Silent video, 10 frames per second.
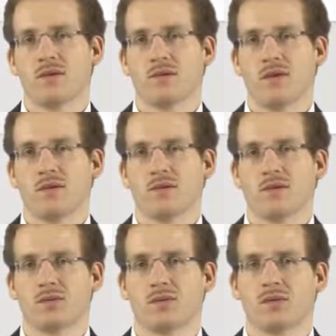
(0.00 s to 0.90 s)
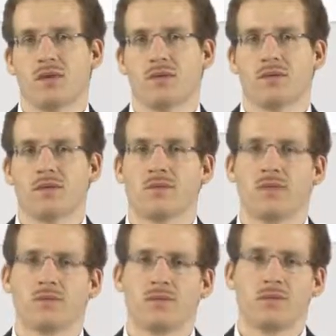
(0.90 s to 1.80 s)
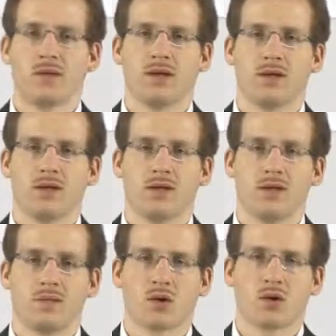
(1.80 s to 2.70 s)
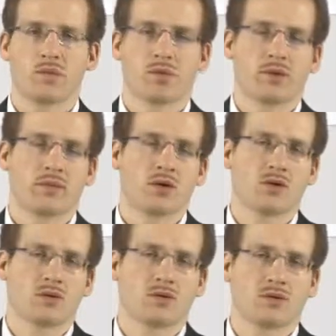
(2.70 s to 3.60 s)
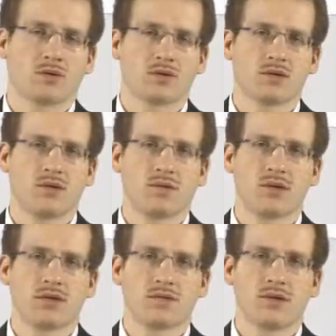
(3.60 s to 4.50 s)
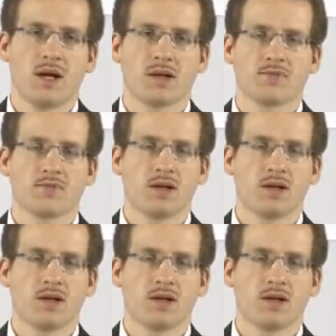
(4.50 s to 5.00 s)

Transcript: fourth unit of the fifth week in the Parallel Programming Concepts course in OpenHPI.